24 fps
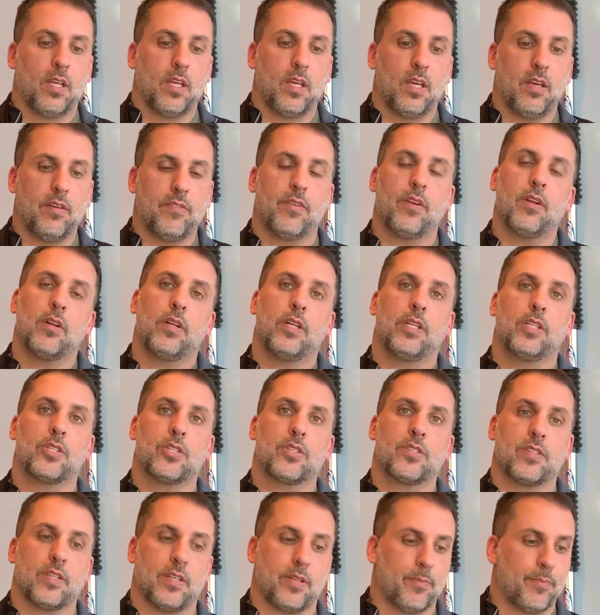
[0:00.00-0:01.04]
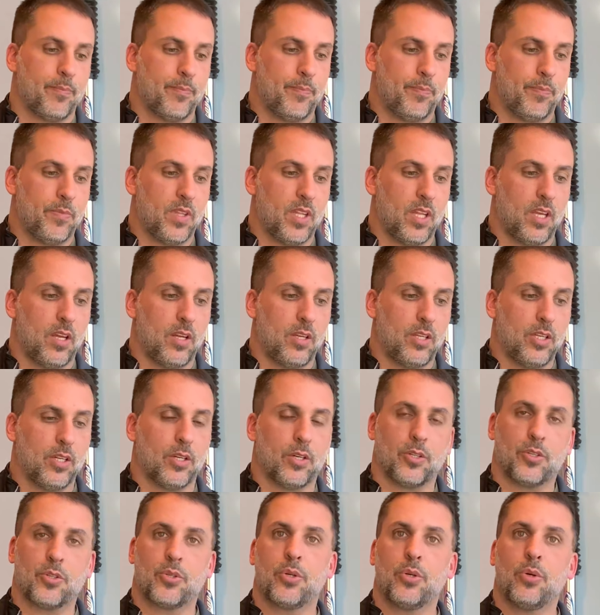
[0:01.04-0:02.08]
If you're interested and you're
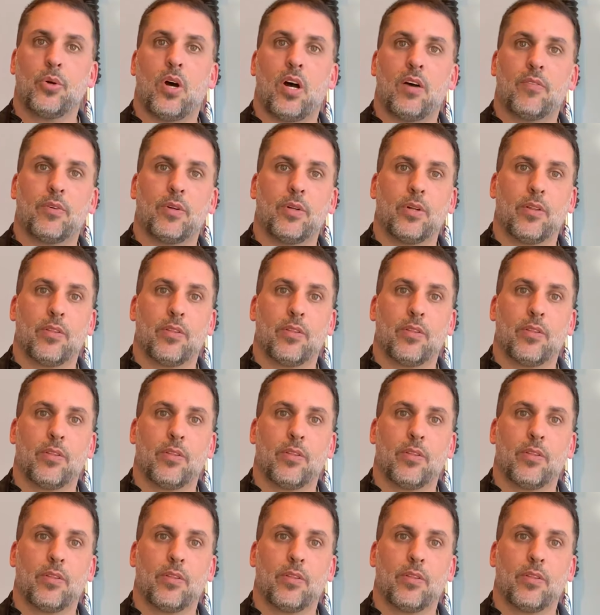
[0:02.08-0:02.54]
a true off-road